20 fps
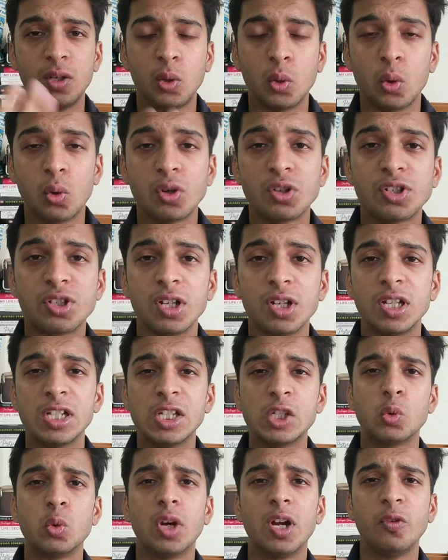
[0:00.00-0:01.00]

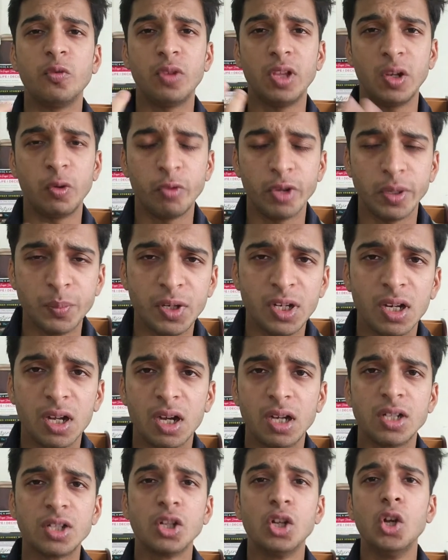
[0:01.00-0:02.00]
courses, who have their
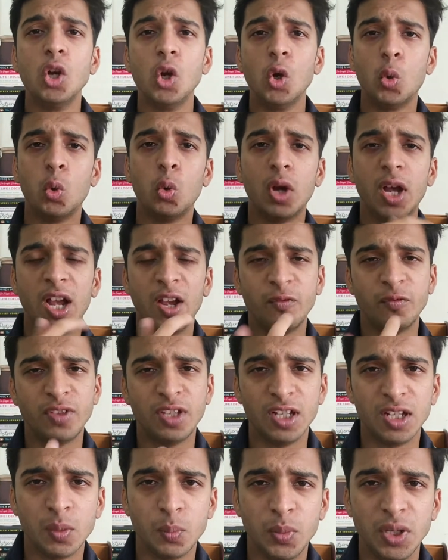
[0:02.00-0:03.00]
webinars, who have
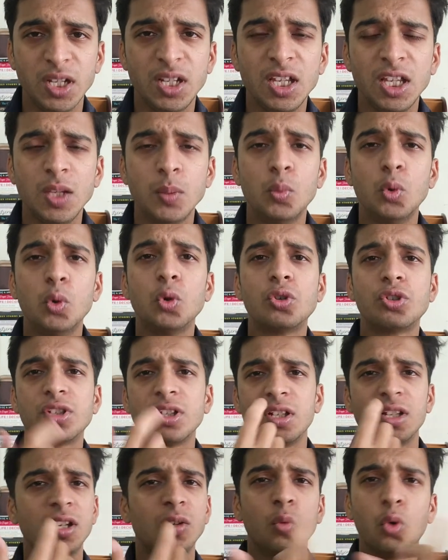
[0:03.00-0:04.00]
their big ebooks
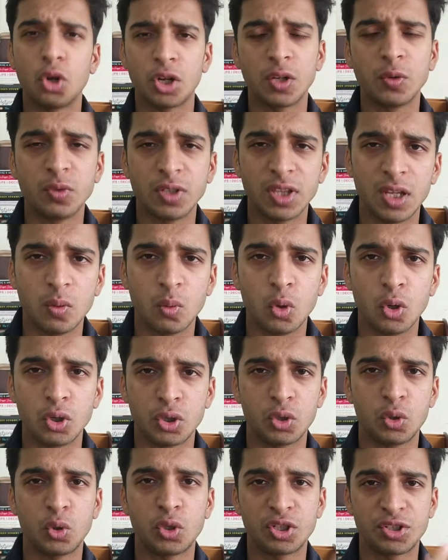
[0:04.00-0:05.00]
and whatever they want
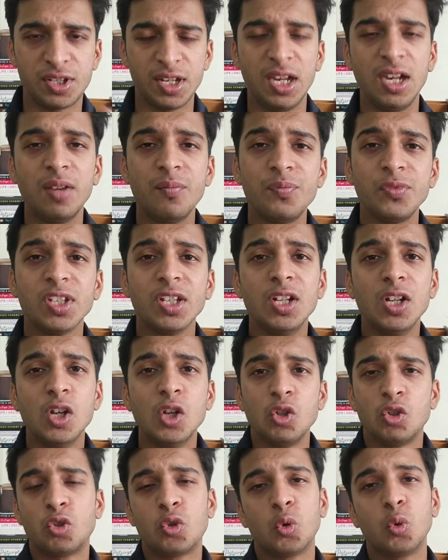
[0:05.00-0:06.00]
to sell.
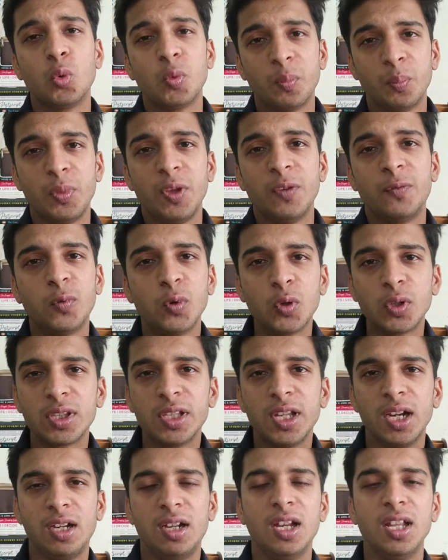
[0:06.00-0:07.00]
So before
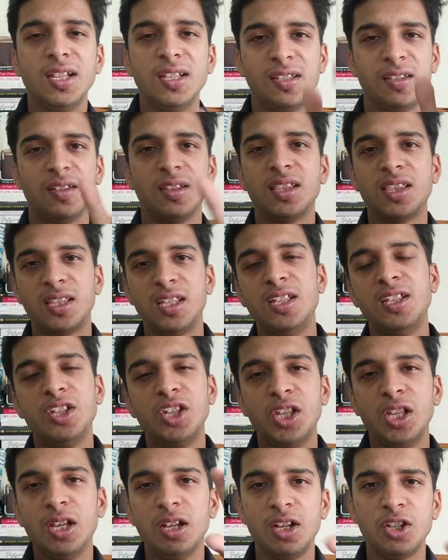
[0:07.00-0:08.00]
that, like,
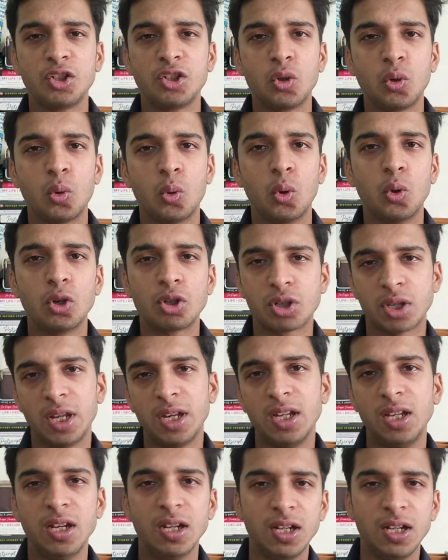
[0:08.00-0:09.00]
here is the course
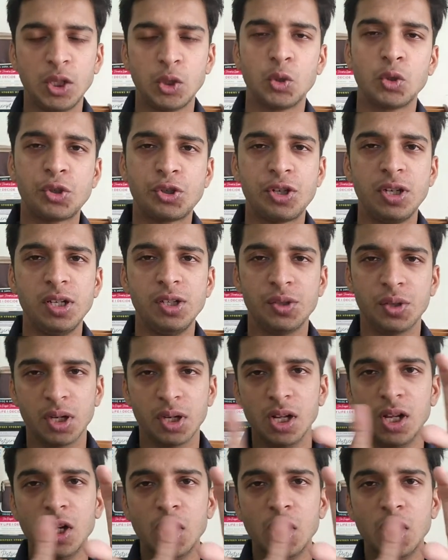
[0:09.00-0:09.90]
and here is a stranger.